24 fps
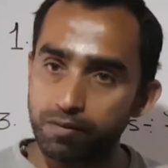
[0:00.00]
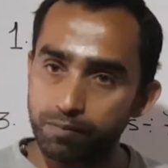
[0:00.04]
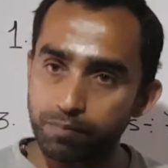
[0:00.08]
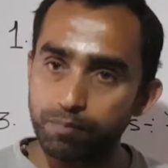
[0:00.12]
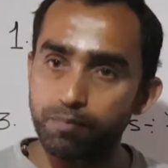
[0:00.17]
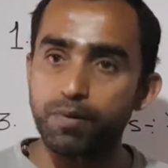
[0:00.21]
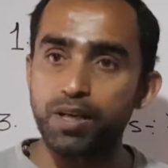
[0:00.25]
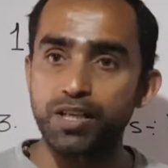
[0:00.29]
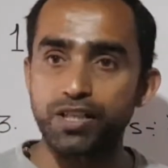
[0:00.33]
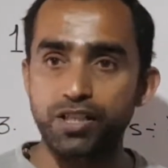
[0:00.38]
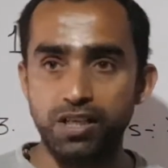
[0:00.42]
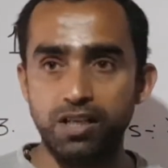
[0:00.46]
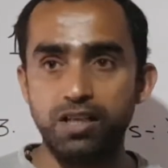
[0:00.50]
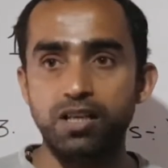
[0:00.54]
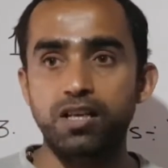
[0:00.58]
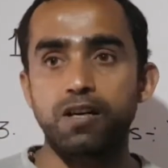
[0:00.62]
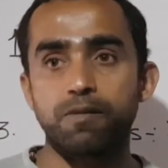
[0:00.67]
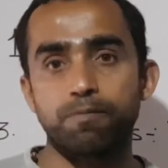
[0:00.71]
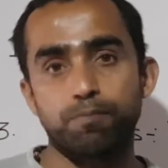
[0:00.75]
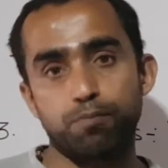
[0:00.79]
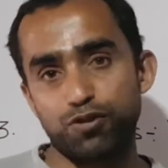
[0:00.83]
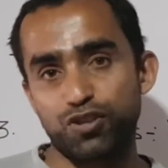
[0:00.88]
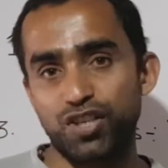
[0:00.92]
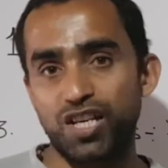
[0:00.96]
material
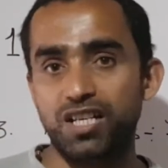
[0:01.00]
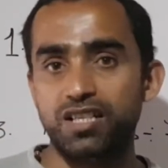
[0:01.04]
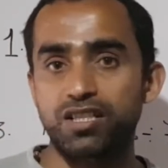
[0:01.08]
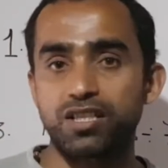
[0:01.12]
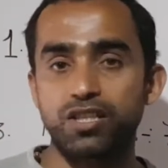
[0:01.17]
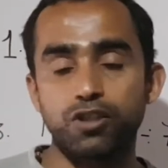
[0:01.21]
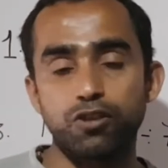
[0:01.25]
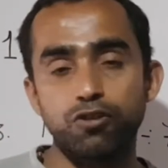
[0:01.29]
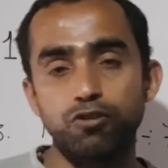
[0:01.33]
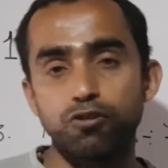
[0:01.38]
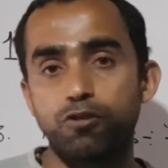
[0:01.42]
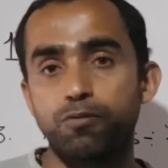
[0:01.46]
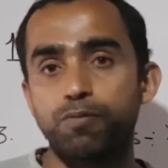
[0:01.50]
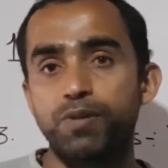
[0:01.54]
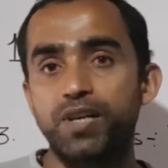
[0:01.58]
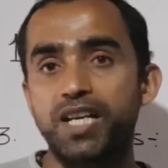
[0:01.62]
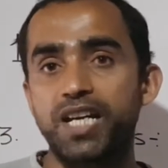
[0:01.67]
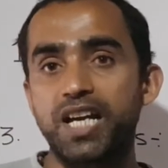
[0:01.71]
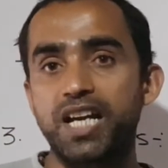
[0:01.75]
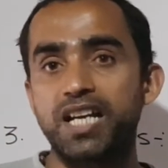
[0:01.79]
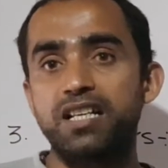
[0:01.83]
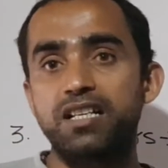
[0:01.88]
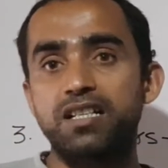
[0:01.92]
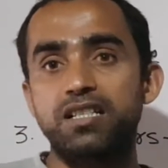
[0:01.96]
projects, you will be
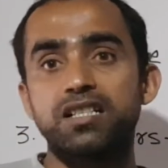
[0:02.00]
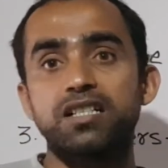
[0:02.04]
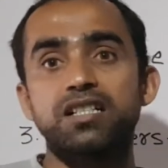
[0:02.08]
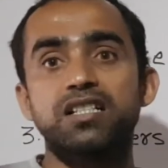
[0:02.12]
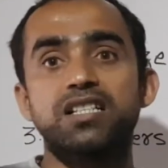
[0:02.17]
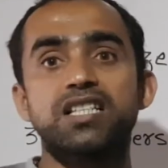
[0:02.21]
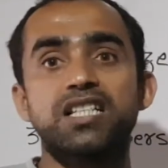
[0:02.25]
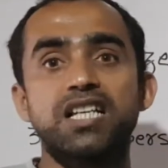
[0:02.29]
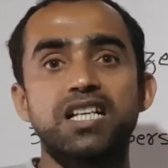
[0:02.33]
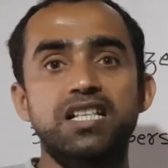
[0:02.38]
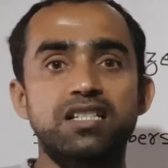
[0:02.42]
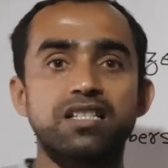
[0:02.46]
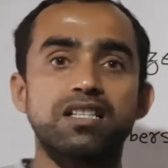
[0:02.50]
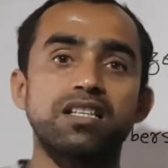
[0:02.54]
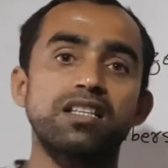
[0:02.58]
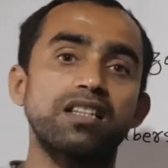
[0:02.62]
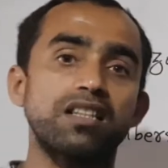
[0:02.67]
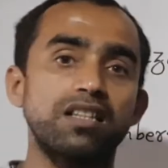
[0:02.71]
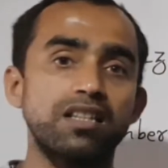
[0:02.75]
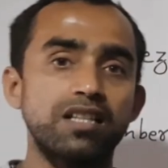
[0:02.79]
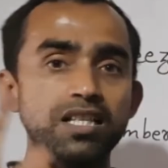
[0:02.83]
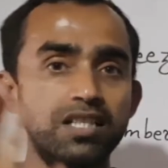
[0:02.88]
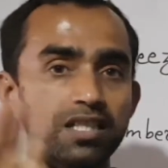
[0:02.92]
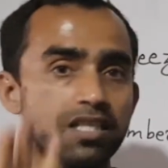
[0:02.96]
getting success.
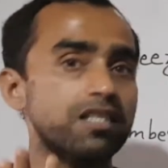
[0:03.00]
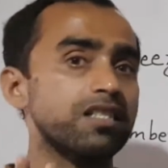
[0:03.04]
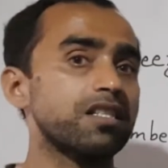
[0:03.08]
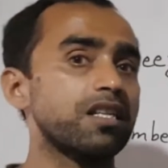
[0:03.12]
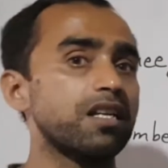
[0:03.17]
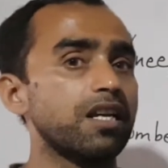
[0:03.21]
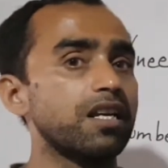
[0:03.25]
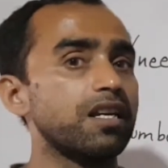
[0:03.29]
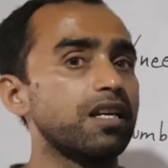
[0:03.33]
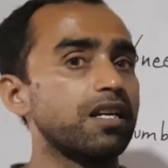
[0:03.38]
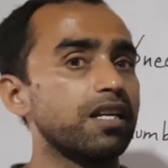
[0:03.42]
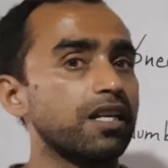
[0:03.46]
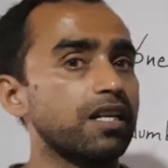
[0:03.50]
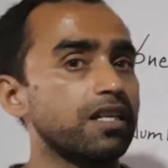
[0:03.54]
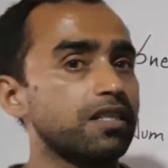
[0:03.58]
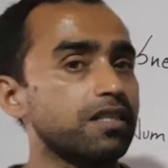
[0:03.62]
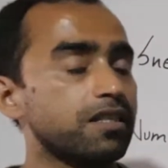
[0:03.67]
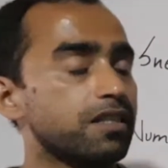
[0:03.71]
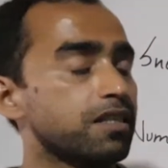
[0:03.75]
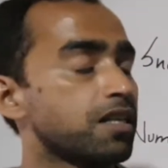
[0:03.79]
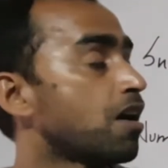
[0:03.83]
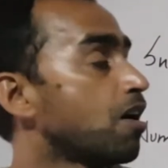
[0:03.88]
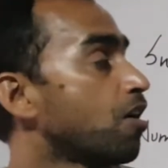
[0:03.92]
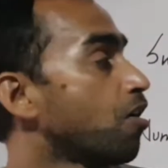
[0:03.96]
This is the
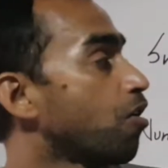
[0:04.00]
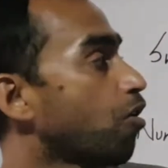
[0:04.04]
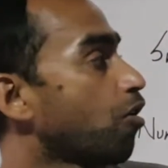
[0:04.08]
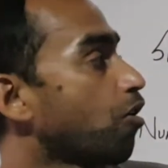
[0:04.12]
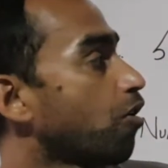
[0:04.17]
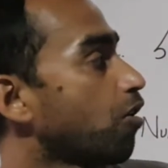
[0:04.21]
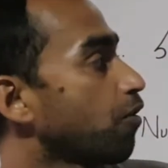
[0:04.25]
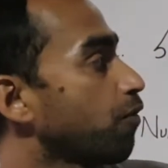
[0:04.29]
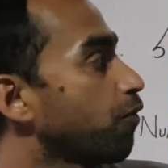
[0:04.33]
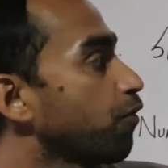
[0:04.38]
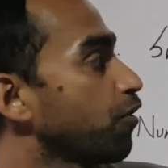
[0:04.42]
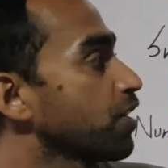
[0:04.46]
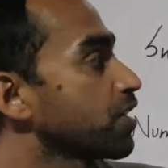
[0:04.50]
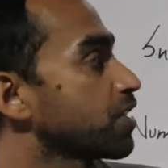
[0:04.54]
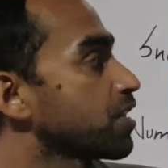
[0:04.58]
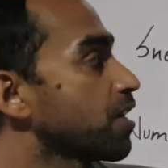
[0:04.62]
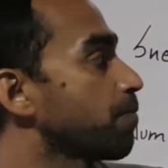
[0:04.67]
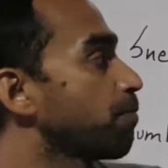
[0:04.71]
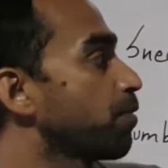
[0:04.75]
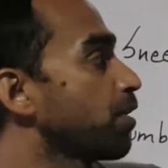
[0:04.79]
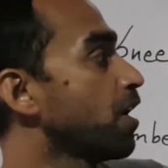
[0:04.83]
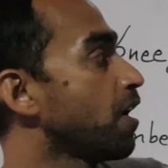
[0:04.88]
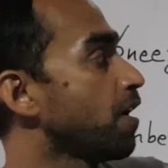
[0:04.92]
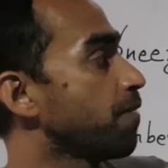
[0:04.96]
indications. Or for
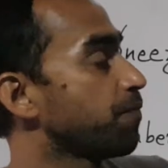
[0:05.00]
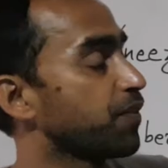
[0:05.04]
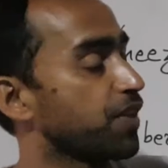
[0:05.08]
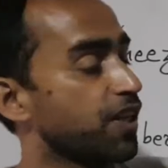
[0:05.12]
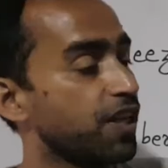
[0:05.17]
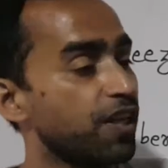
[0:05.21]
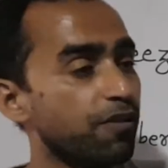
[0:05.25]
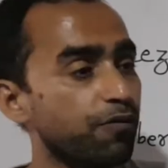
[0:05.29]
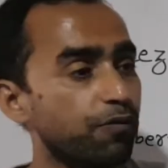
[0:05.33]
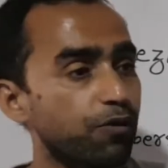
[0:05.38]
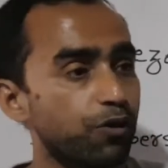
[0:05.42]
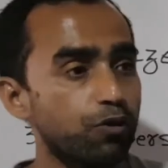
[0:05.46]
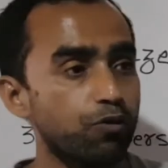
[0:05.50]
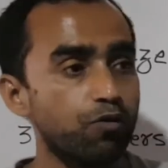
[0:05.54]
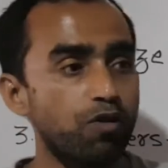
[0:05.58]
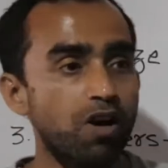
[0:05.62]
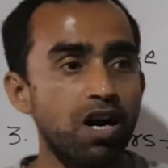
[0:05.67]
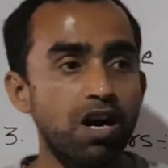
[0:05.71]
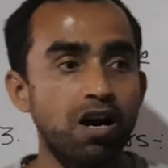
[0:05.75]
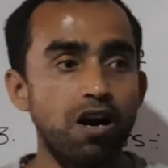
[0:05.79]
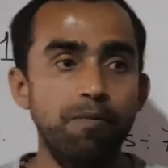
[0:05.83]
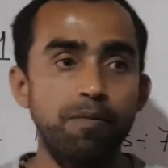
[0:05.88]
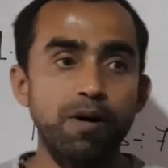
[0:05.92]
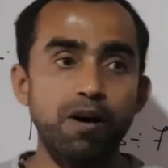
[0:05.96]
example, if you
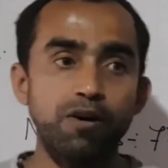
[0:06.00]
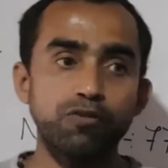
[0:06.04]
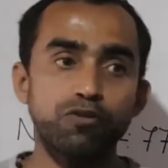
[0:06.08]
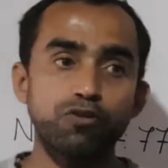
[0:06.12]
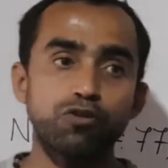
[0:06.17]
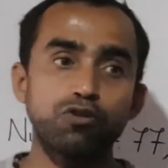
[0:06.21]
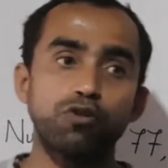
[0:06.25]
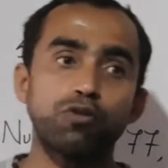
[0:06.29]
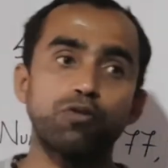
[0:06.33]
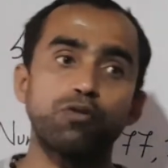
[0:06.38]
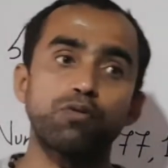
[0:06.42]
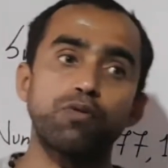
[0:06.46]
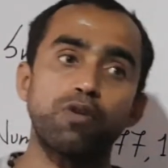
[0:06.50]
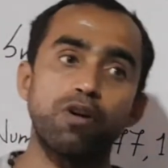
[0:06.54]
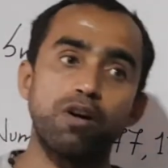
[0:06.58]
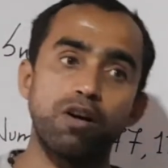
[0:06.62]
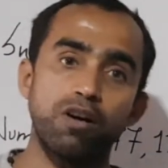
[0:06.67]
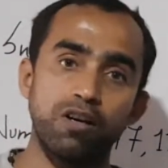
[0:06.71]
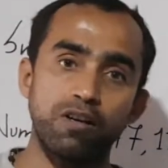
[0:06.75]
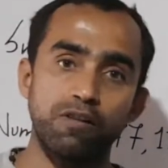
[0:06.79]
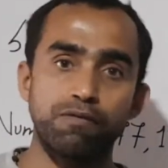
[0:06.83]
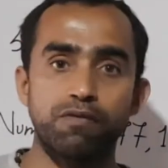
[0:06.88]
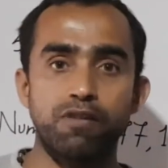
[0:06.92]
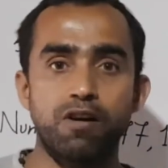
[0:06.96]
are about to
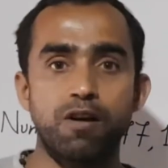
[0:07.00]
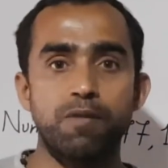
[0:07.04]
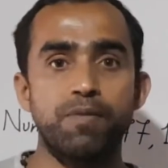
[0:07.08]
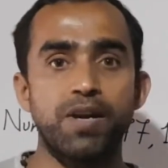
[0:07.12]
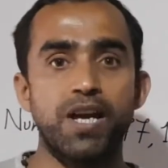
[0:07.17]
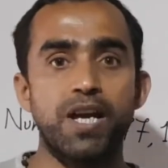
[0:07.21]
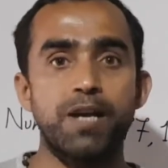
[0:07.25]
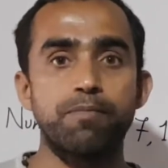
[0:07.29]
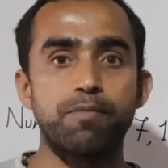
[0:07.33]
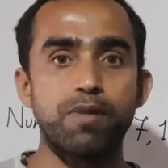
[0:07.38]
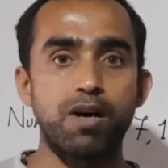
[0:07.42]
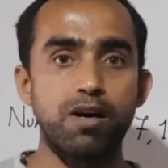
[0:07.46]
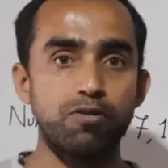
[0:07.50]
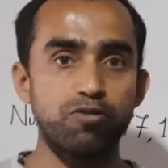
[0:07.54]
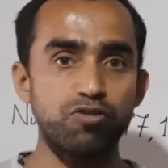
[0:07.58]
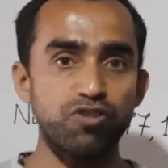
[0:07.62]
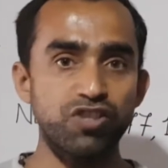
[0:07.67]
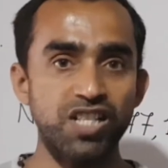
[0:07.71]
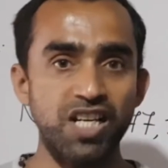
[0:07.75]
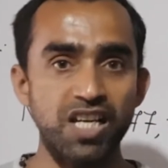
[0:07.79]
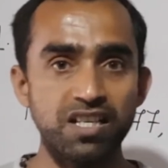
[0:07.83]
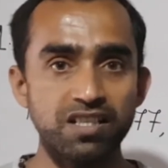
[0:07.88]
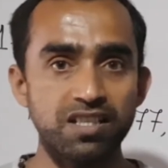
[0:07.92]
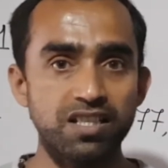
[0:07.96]
fall from a
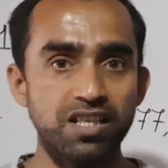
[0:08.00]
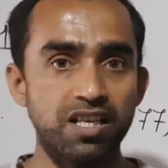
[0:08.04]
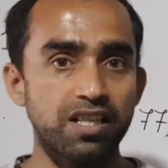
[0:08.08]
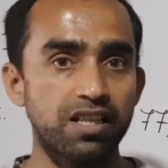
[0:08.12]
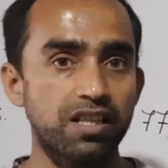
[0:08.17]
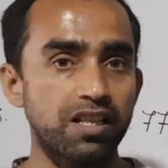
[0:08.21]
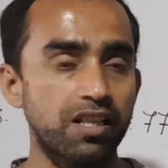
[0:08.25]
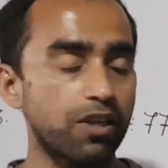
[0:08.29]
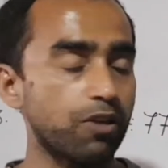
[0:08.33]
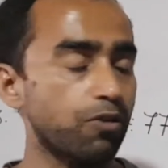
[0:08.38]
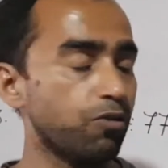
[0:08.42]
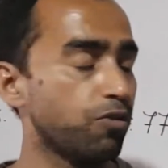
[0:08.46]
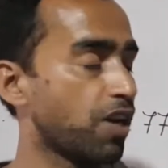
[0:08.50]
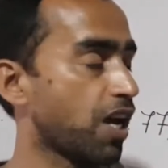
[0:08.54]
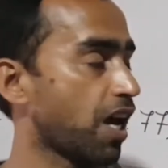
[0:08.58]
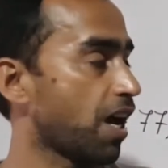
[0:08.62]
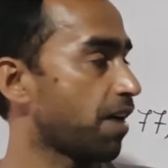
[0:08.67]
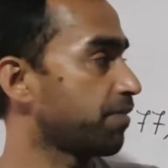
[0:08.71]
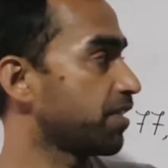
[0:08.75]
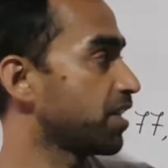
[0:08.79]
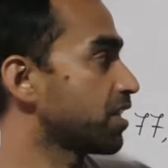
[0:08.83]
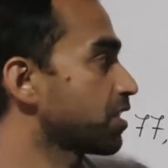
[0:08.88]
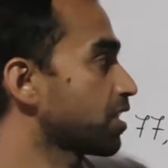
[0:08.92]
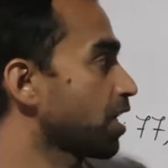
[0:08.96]
mountains and you would have
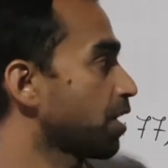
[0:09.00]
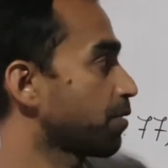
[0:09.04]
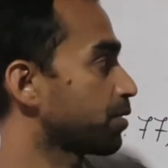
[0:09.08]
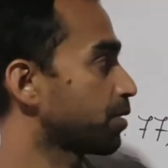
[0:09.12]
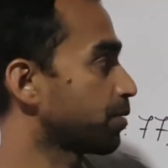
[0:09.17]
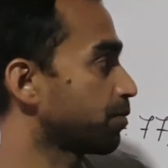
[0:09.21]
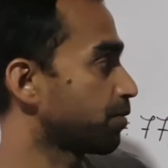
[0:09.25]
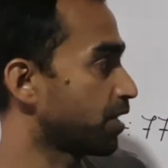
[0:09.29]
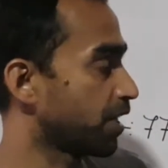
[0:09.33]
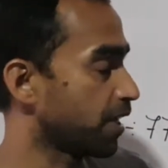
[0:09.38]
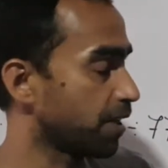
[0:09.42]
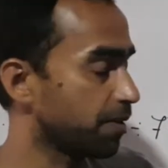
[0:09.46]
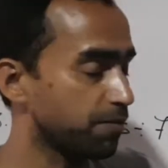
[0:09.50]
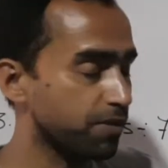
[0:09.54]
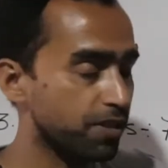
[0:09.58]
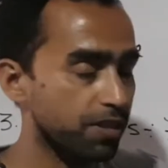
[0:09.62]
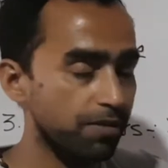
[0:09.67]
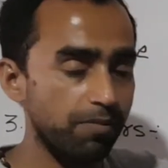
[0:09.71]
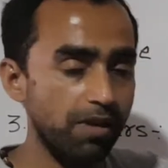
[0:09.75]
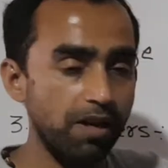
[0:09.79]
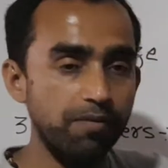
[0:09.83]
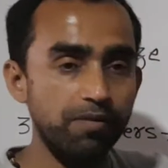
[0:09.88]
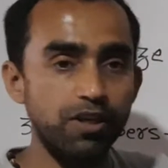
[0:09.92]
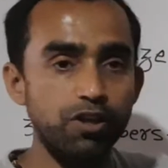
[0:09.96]
these types of dreams,
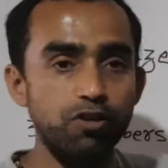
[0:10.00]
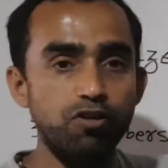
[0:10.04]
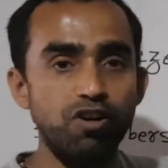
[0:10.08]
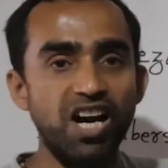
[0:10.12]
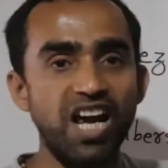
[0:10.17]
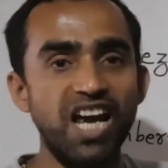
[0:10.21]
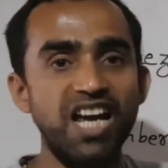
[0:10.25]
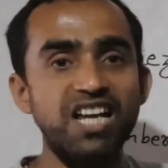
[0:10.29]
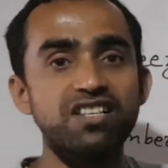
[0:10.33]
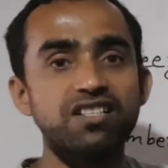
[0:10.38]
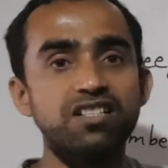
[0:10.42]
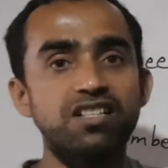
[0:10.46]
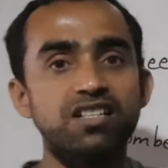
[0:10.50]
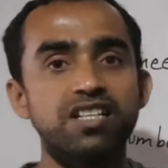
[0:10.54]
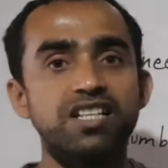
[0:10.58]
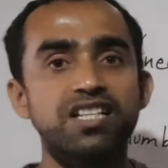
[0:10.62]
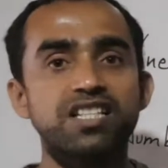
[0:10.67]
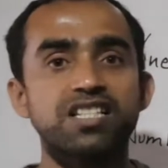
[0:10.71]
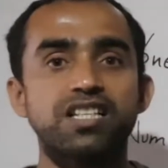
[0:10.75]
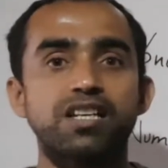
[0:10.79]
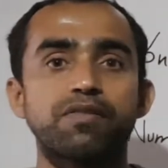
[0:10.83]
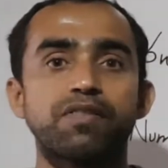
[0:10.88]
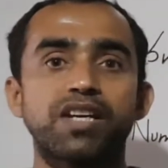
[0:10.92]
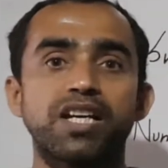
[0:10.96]
maybe your angel is
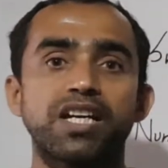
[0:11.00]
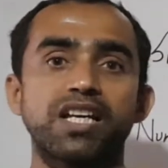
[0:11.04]
giving